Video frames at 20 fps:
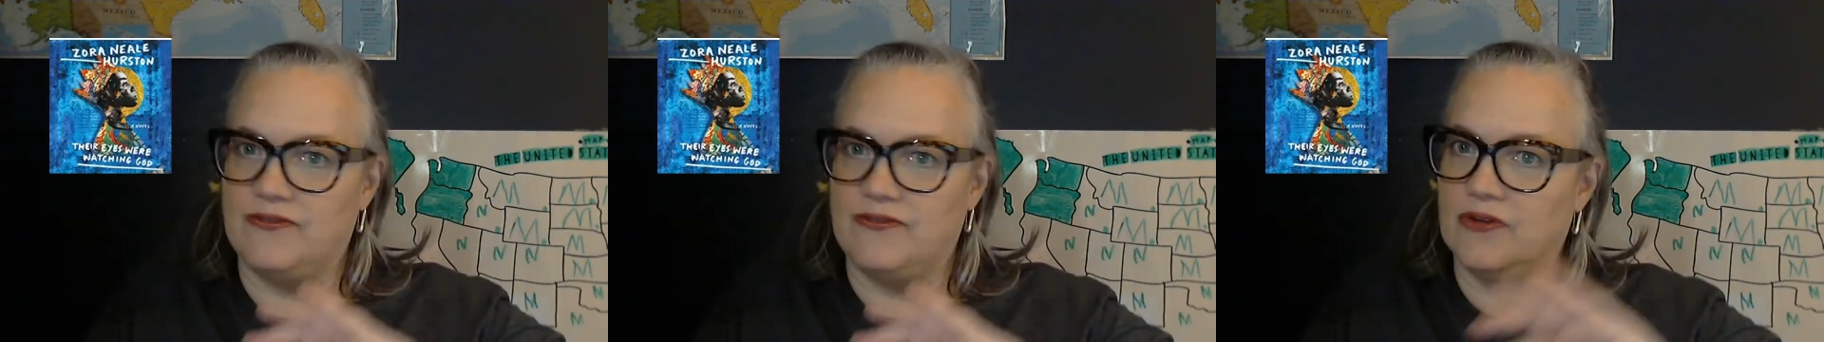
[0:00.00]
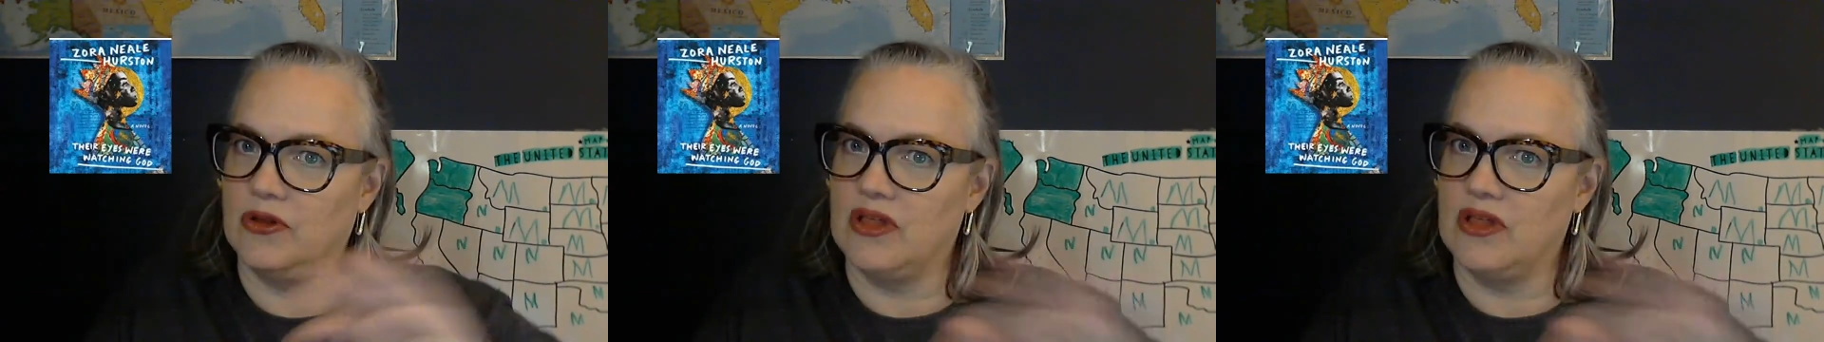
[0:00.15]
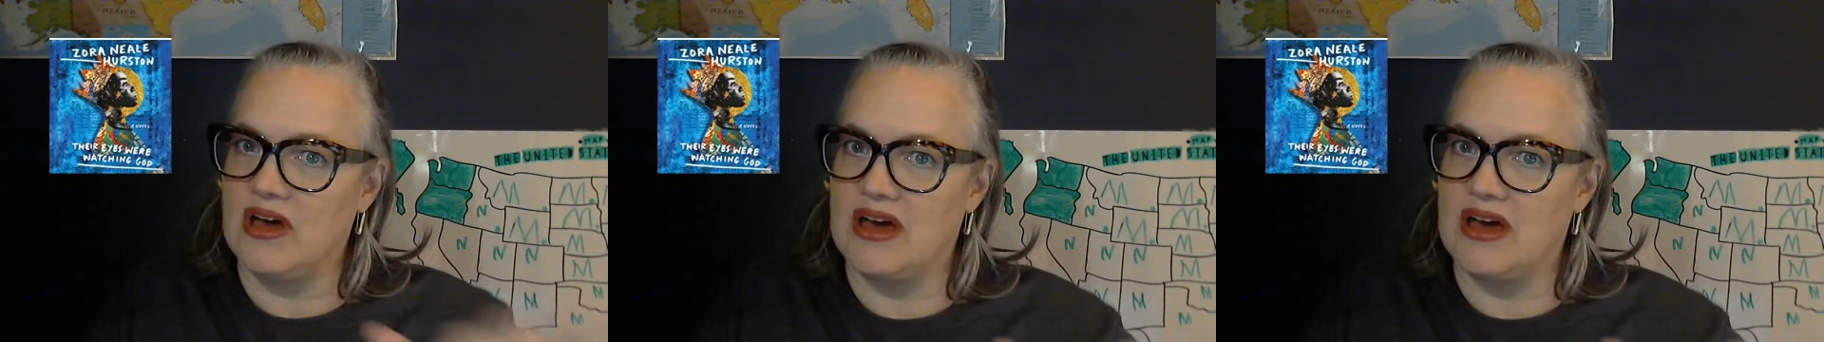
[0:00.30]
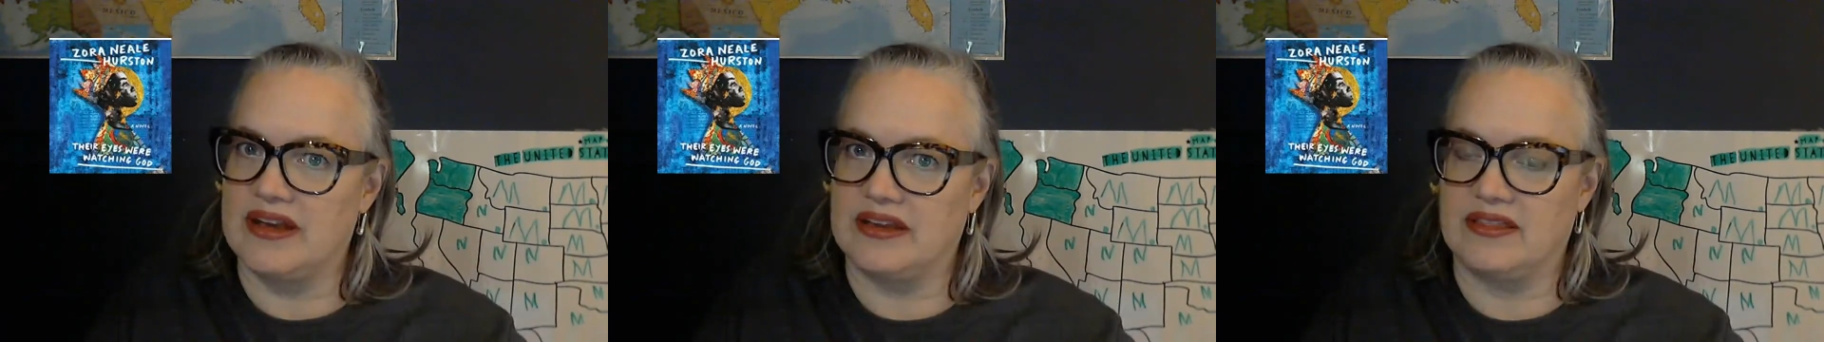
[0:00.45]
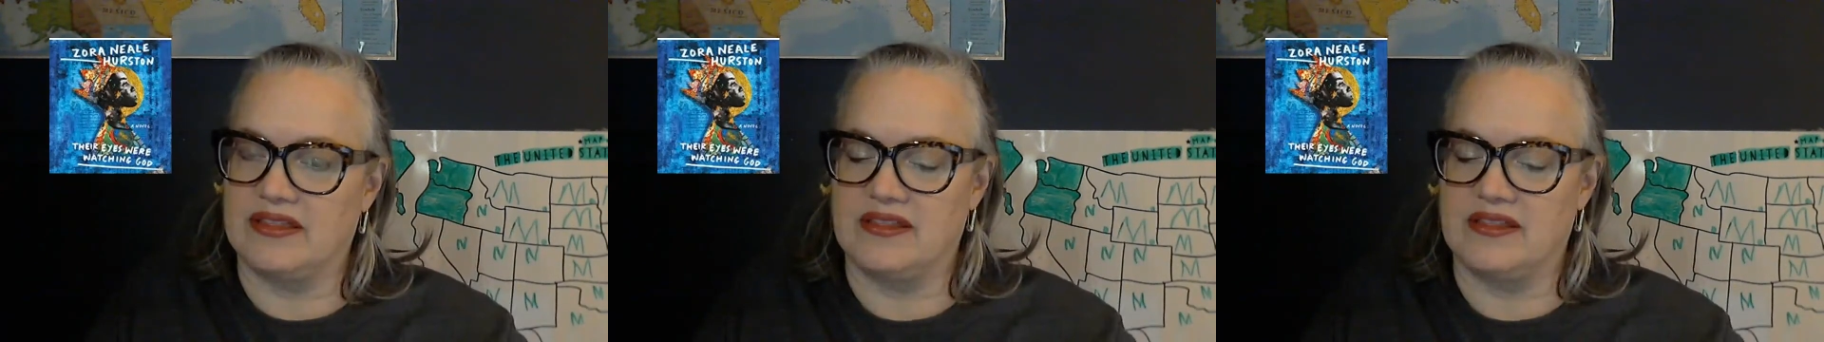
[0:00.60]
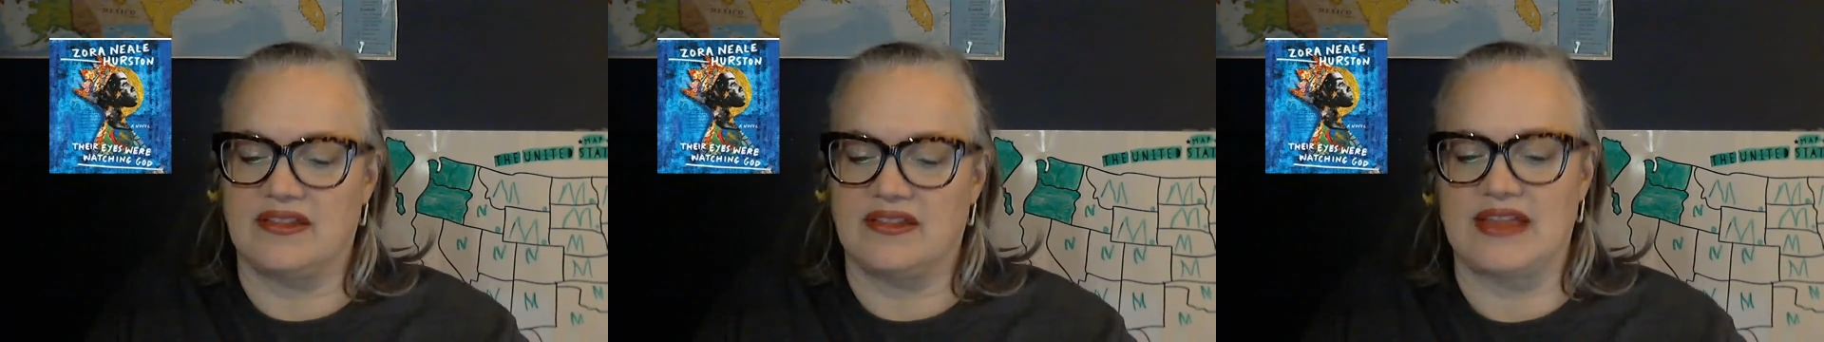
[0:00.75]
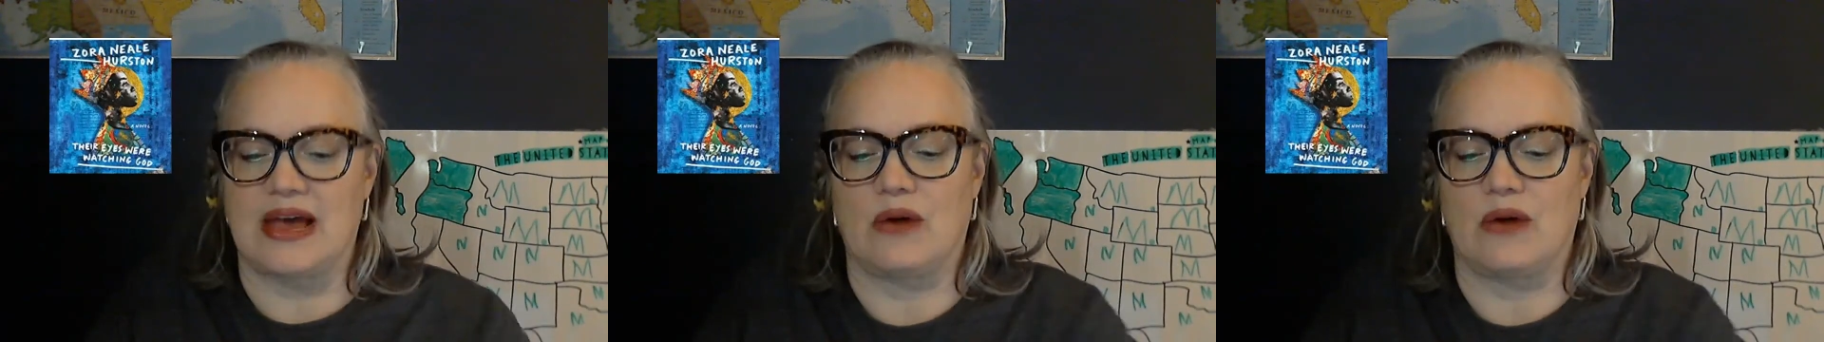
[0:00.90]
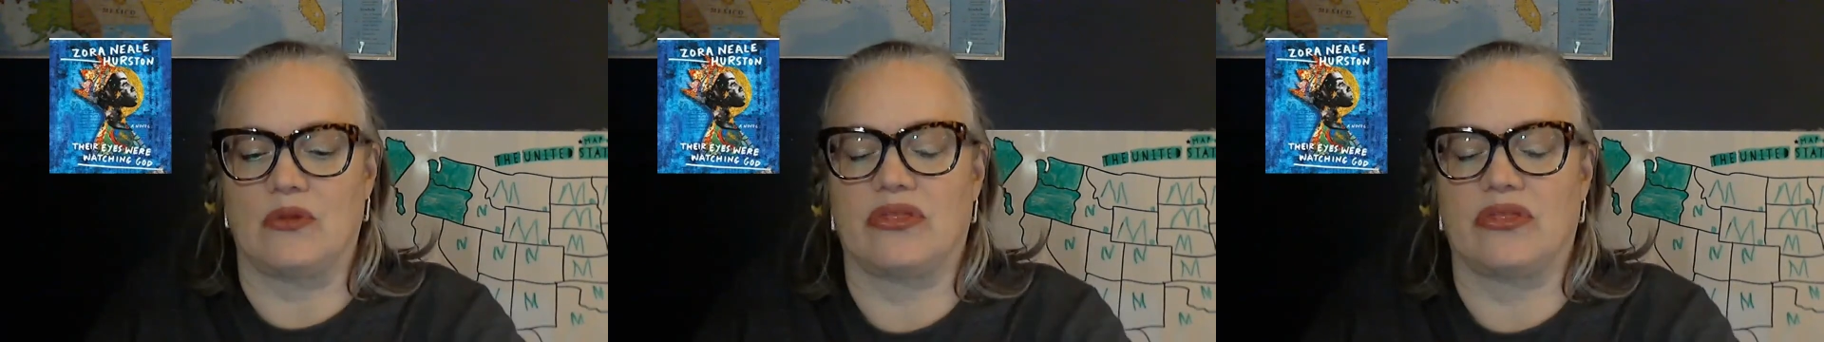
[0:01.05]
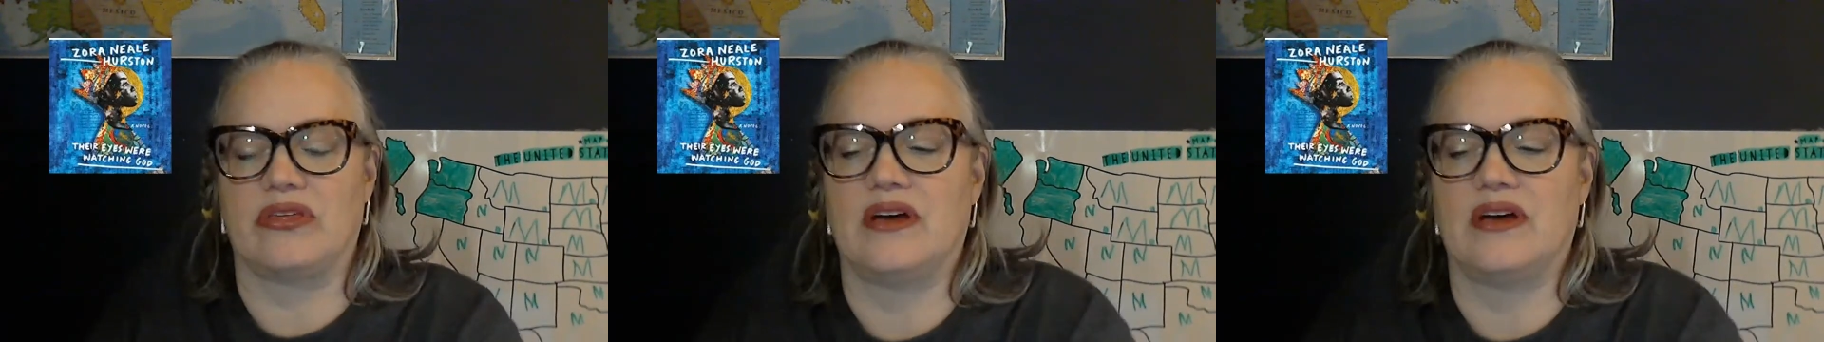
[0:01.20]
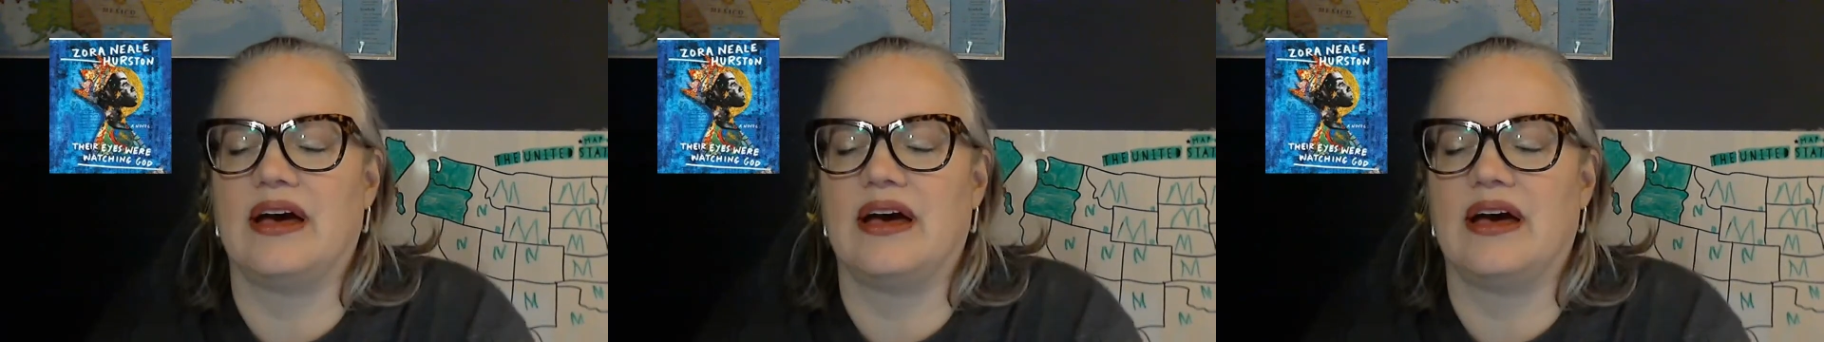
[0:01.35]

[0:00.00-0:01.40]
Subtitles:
full on in the South.